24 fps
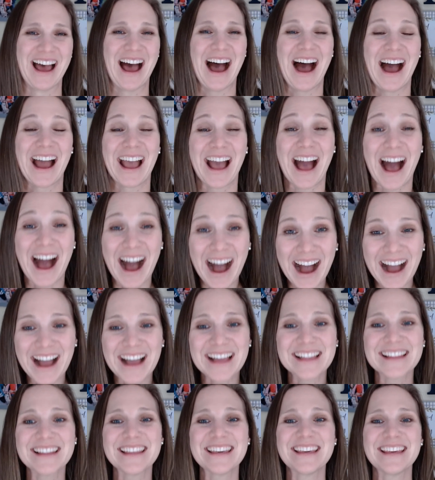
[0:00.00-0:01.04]
I
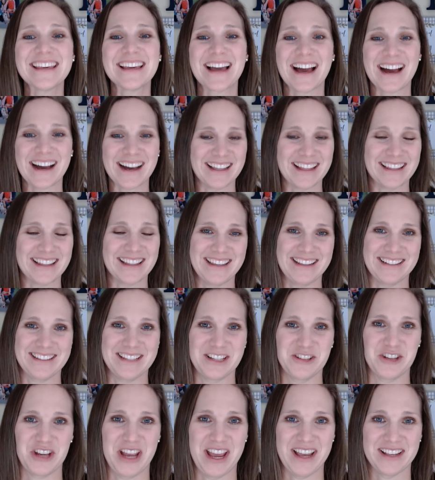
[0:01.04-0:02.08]
highly, highly
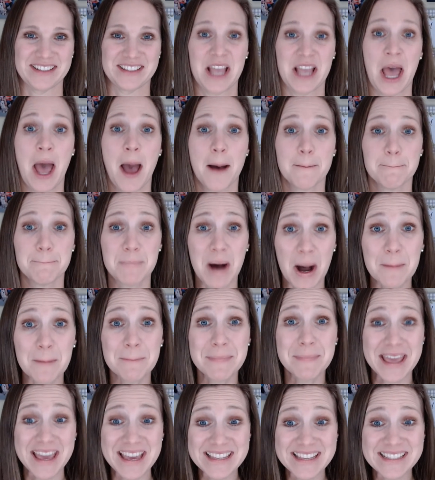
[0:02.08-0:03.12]
suggest
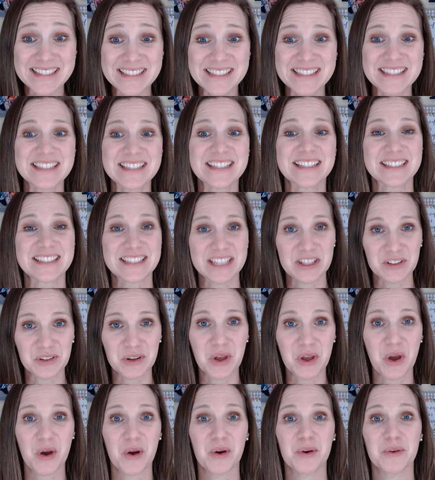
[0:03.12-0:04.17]
Bumpkin's
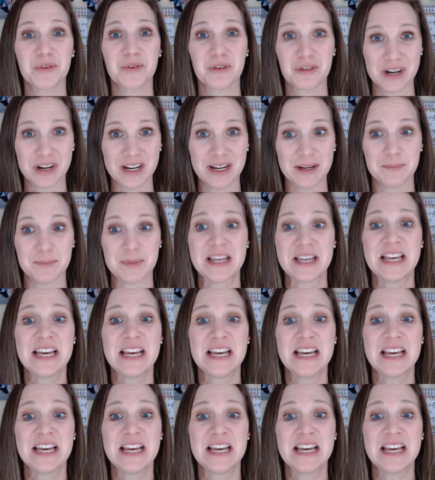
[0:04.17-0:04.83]
silicone grip